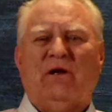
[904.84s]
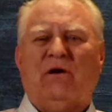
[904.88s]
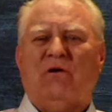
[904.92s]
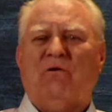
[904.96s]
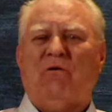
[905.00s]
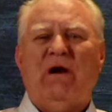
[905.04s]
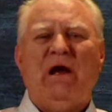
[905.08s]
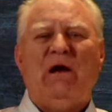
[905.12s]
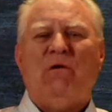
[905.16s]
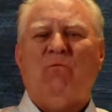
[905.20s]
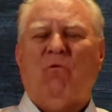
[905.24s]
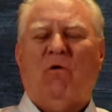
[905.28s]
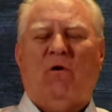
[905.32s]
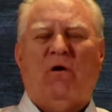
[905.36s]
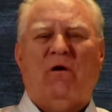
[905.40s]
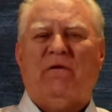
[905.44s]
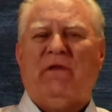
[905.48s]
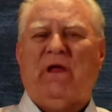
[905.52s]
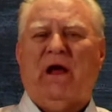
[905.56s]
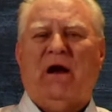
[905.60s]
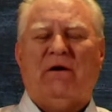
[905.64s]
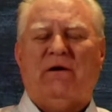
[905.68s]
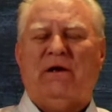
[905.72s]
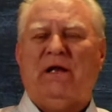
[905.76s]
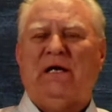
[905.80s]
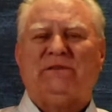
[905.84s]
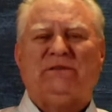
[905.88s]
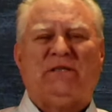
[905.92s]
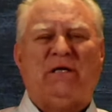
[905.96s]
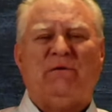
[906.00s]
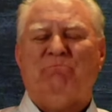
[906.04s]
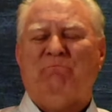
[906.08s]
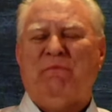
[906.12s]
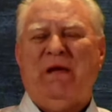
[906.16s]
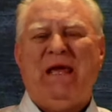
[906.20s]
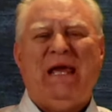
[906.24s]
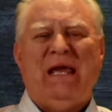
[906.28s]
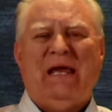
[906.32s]
Greek word there
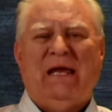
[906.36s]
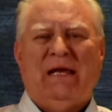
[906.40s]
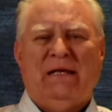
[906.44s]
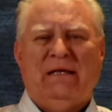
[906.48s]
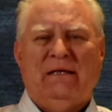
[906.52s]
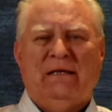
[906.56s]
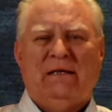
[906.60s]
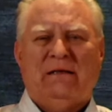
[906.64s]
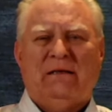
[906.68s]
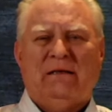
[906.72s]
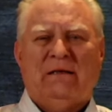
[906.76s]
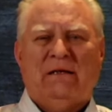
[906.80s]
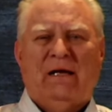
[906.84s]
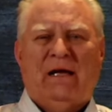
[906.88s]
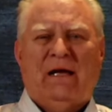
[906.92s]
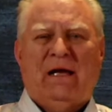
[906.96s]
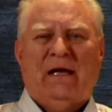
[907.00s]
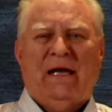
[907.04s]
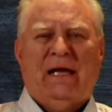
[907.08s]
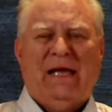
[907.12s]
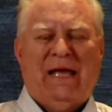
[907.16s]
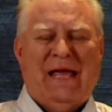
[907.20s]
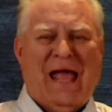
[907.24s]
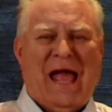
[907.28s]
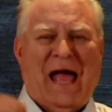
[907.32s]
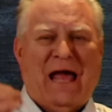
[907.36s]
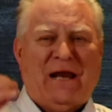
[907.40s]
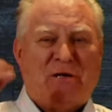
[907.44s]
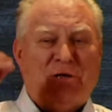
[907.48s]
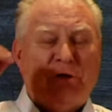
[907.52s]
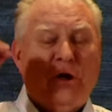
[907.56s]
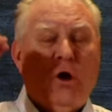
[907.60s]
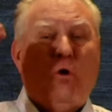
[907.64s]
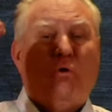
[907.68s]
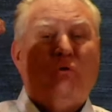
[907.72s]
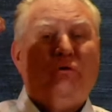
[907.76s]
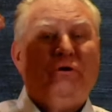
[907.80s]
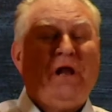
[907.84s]
doesn't mean he had
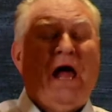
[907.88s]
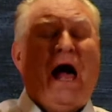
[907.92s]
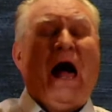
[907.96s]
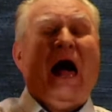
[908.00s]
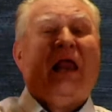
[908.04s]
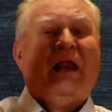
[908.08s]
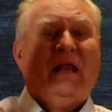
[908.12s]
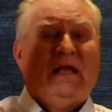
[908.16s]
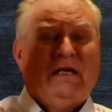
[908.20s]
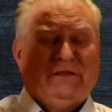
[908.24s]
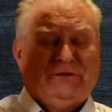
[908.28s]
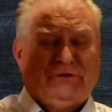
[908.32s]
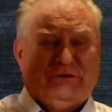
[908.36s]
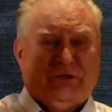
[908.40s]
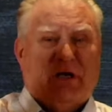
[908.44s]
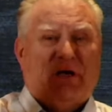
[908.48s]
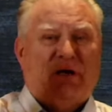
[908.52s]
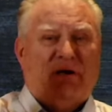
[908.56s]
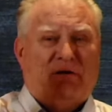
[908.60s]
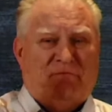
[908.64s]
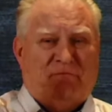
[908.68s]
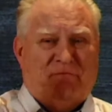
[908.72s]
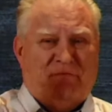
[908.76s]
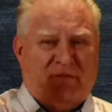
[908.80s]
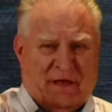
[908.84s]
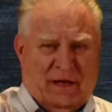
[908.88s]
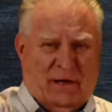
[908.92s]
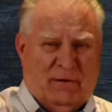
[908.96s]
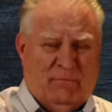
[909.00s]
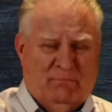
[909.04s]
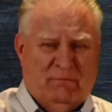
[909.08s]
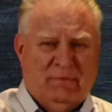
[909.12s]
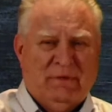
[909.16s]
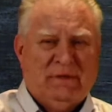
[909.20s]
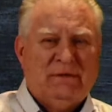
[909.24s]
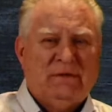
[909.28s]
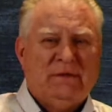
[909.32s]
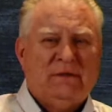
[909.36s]
no knowledge of
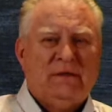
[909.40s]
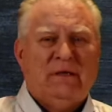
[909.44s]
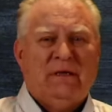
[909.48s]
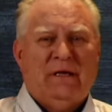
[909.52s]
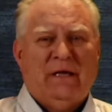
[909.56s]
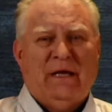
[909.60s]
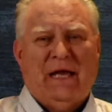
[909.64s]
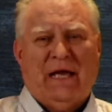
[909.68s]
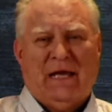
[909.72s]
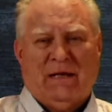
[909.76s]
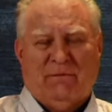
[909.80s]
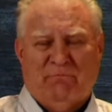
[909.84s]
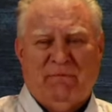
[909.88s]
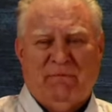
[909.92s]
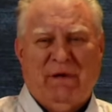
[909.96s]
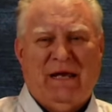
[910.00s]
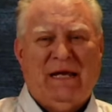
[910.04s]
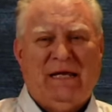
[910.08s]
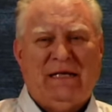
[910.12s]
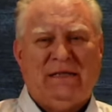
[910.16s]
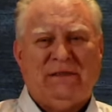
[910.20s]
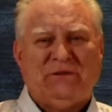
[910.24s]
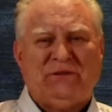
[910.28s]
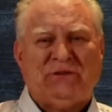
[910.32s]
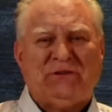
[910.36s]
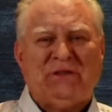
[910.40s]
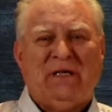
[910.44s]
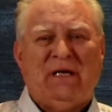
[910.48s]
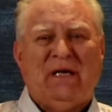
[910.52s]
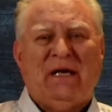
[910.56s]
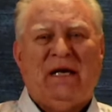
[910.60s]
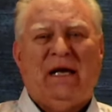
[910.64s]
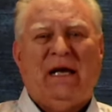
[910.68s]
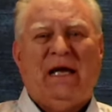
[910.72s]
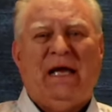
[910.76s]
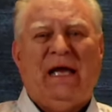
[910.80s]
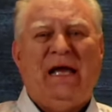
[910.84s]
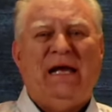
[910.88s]
them. It means
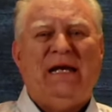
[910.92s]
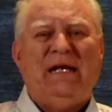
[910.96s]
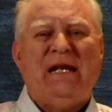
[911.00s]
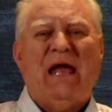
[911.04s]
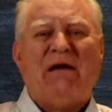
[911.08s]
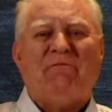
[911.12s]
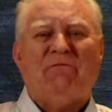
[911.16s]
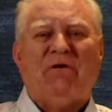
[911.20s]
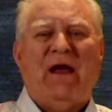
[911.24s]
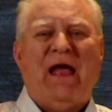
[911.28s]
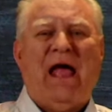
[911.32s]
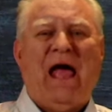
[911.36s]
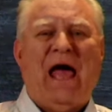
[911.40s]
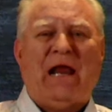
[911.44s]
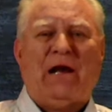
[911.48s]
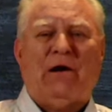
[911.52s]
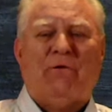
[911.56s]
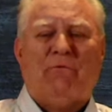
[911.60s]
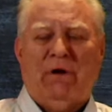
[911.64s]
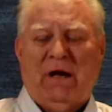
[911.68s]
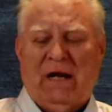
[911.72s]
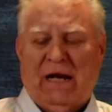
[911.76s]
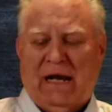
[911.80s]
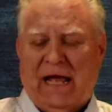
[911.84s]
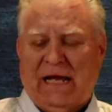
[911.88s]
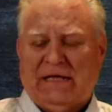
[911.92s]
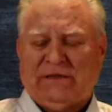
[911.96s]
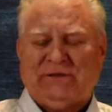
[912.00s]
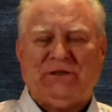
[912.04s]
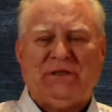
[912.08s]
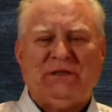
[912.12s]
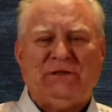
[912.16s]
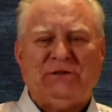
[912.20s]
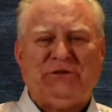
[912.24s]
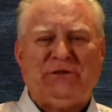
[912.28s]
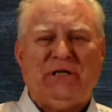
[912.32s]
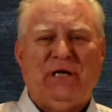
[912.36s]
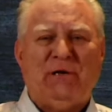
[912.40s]
he never had a
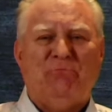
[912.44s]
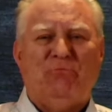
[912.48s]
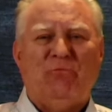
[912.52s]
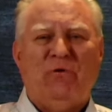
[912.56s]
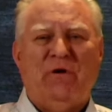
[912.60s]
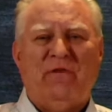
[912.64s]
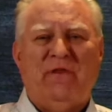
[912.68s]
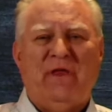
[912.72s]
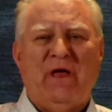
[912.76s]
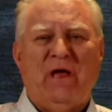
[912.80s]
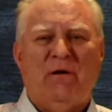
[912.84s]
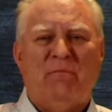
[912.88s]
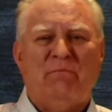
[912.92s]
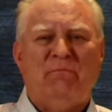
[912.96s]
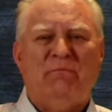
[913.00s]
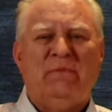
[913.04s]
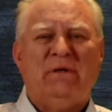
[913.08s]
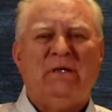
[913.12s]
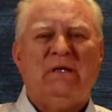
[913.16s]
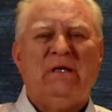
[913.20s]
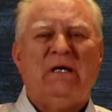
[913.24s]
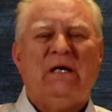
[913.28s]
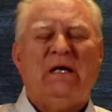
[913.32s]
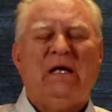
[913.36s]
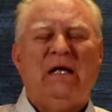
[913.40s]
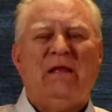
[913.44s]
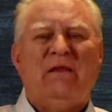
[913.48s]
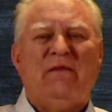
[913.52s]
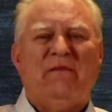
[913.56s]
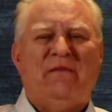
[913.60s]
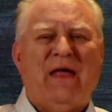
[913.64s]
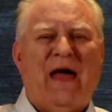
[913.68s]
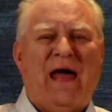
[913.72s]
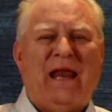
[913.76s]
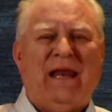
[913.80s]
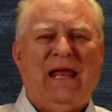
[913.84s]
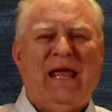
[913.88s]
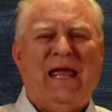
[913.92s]
relationship with them
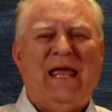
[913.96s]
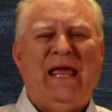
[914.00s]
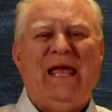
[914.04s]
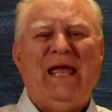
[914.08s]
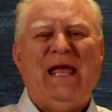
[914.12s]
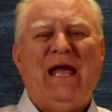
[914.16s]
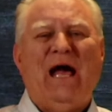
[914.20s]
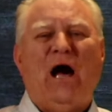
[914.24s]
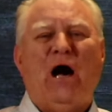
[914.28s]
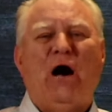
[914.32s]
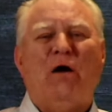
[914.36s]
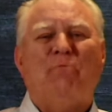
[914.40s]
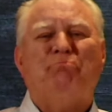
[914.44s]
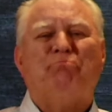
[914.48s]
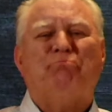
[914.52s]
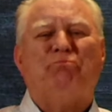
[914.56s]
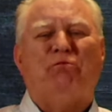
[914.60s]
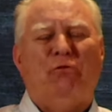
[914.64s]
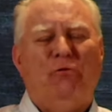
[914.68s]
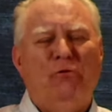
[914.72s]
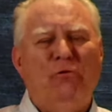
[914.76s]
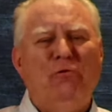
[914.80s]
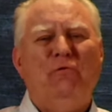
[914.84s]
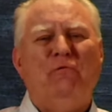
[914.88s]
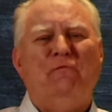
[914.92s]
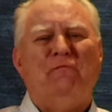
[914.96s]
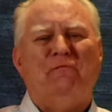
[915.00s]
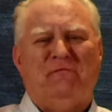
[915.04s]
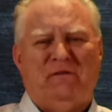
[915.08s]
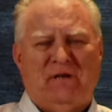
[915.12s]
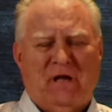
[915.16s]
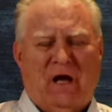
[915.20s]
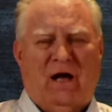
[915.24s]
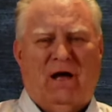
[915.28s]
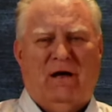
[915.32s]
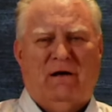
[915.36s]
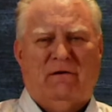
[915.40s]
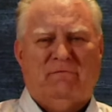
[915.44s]
that he approved
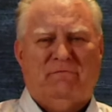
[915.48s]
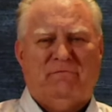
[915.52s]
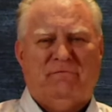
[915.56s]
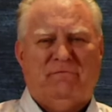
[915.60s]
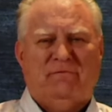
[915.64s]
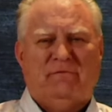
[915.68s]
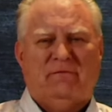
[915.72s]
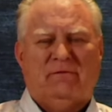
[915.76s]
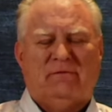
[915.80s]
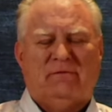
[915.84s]
of.